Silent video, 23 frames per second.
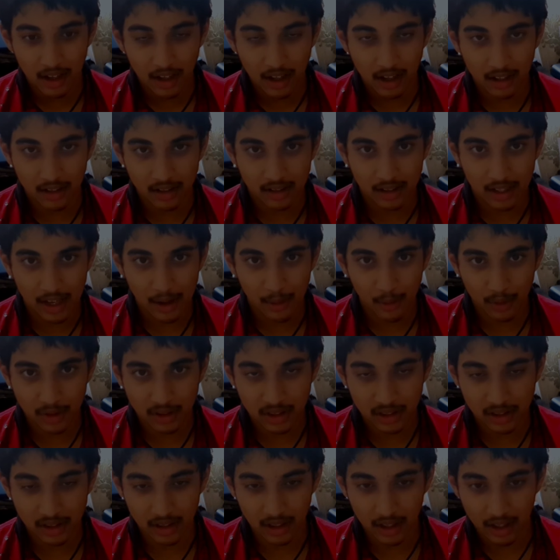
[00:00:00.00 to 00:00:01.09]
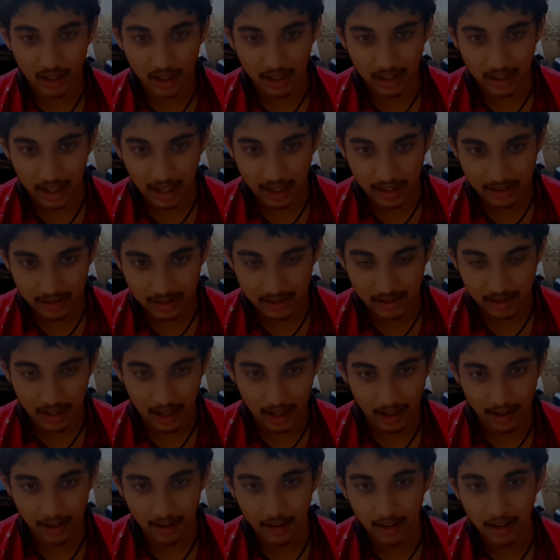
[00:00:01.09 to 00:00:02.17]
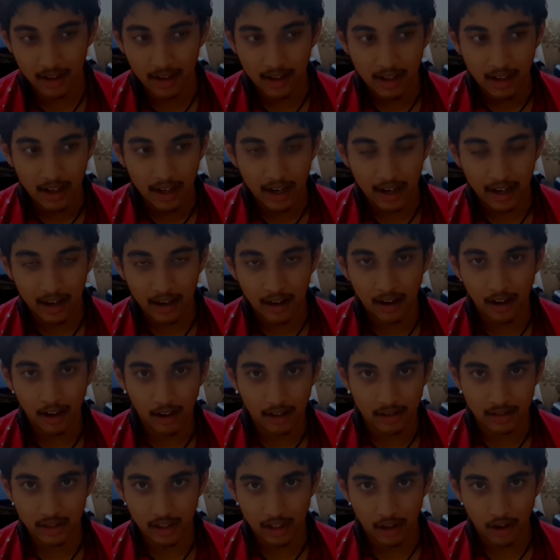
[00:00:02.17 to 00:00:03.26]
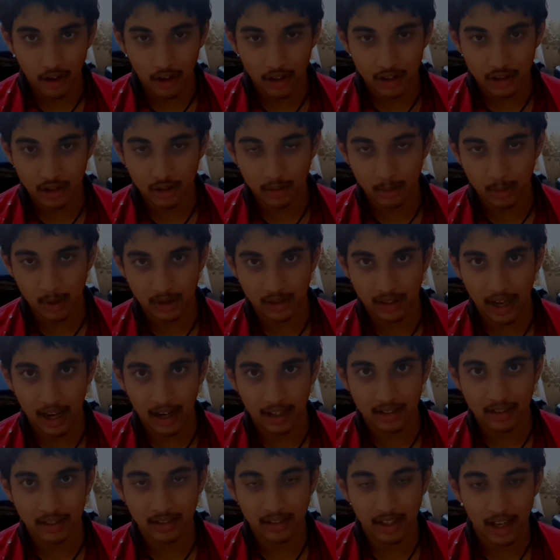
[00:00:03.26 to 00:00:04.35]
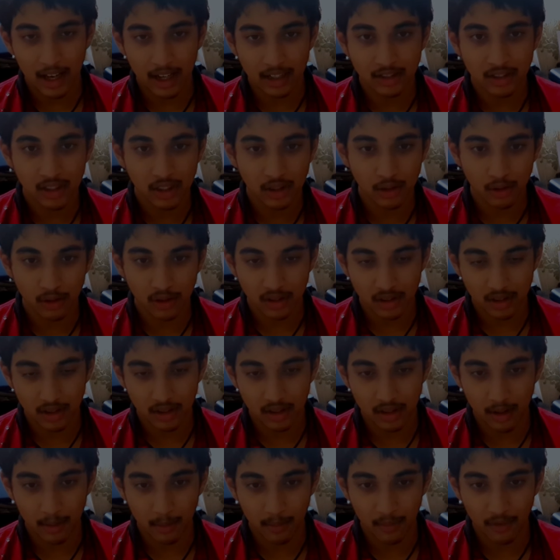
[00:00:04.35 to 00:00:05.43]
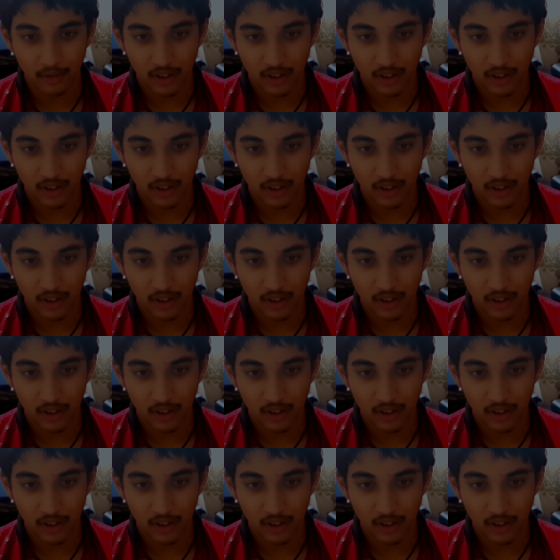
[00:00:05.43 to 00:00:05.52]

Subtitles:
because it wasn't a guy's like Godzilla costume just acting. They actually used some